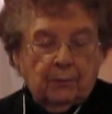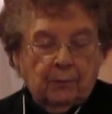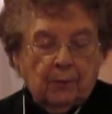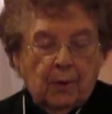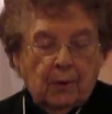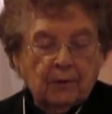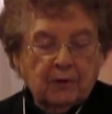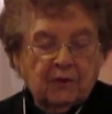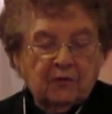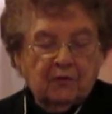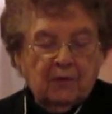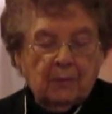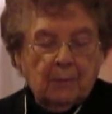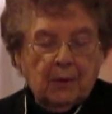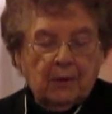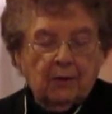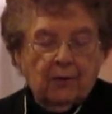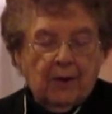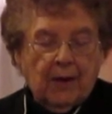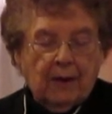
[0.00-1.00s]
rose from
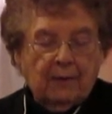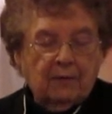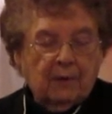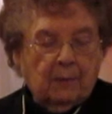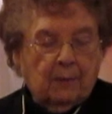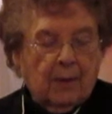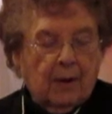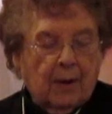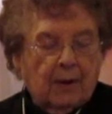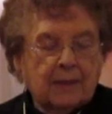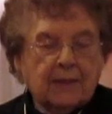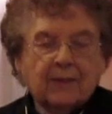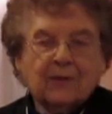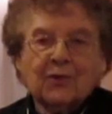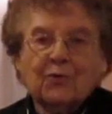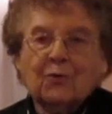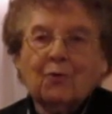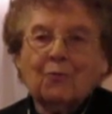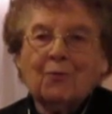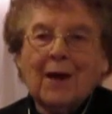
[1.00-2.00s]
the grave upon.
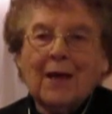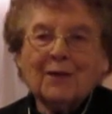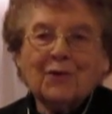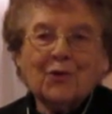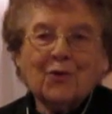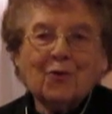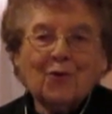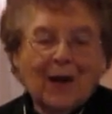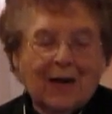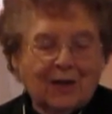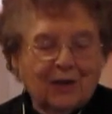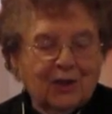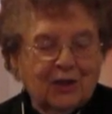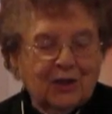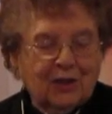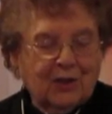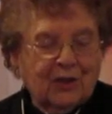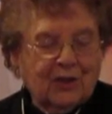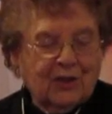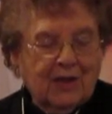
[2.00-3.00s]
It's
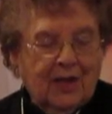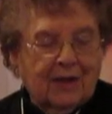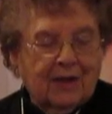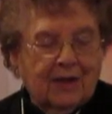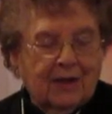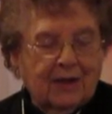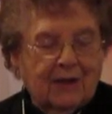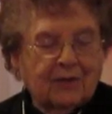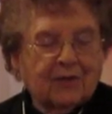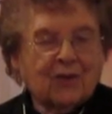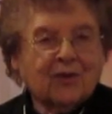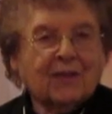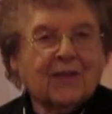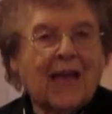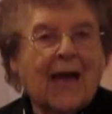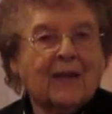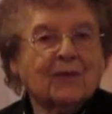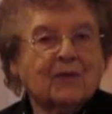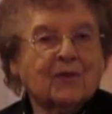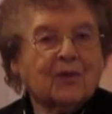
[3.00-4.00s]
Resurrection Sunday. It's
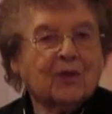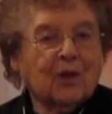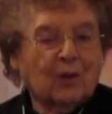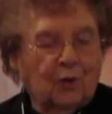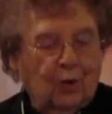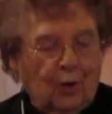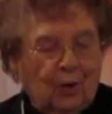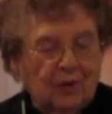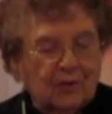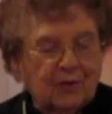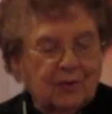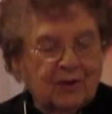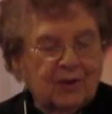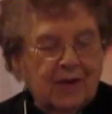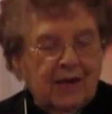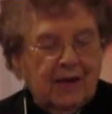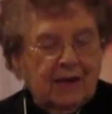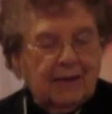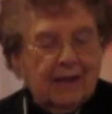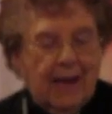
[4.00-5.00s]
That's the Lord's
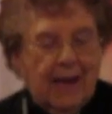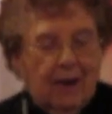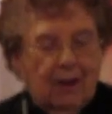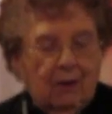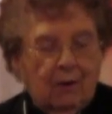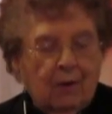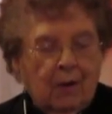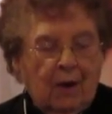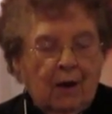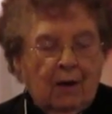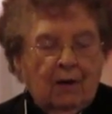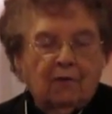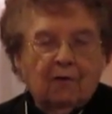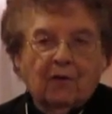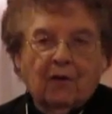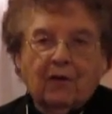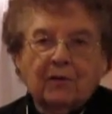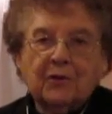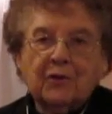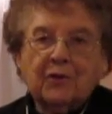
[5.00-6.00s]
Day now
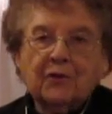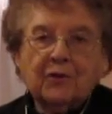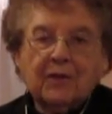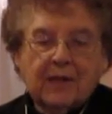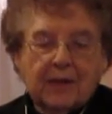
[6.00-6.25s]
for a New